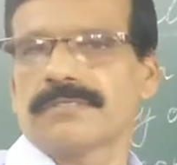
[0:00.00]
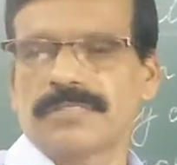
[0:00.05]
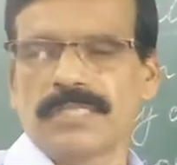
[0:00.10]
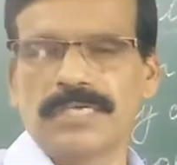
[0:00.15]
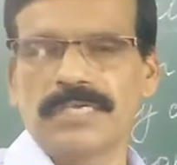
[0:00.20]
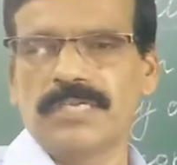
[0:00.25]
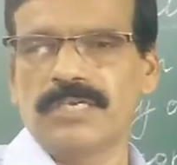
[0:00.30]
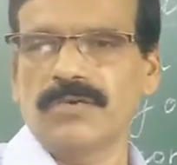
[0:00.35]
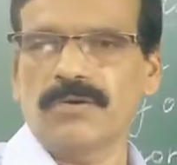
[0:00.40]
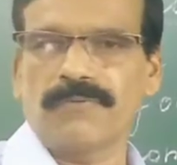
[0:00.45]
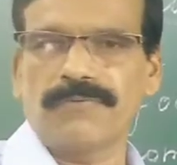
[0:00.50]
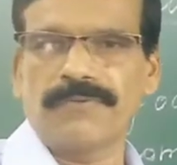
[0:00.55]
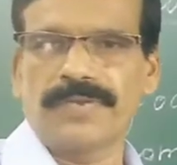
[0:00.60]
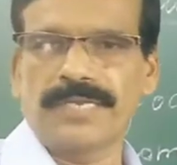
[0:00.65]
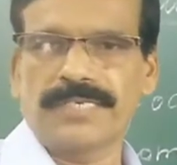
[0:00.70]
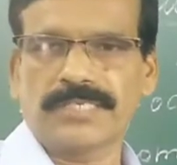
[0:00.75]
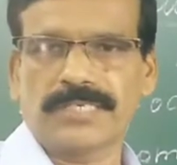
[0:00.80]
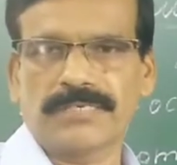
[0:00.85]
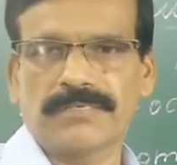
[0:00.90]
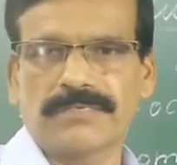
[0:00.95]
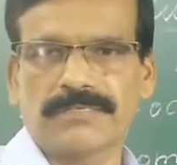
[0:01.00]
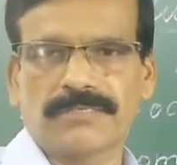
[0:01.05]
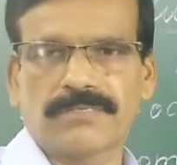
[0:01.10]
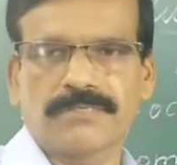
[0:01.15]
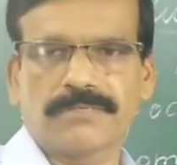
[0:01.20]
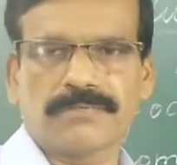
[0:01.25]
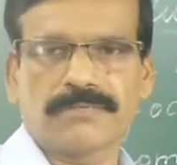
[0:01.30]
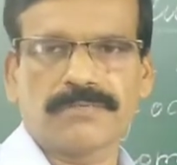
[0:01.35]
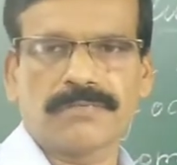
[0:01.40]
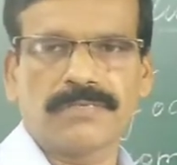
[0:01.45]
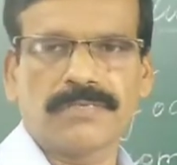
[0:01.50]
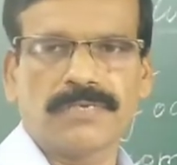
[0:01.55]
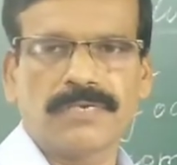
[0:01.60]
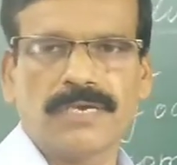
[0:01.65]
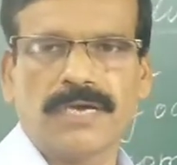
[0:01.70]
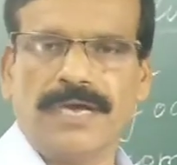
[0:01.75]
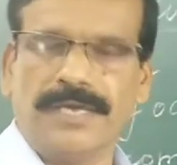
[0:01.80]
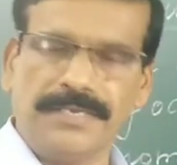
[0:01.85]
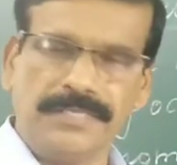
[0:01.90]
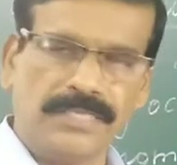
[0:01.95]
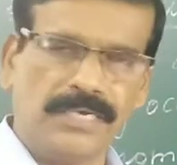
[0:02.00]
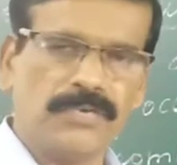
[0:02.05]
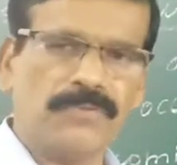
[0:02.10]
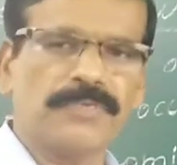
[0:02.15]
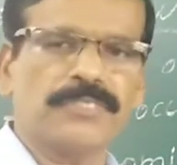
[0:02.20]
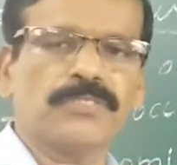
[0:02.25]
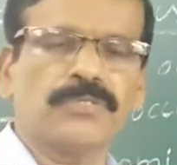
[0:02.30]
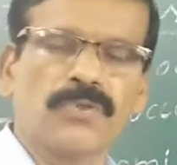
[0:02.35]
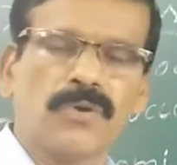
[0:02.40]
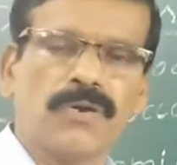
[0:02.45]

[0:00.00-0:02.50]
the League of Nations, and there was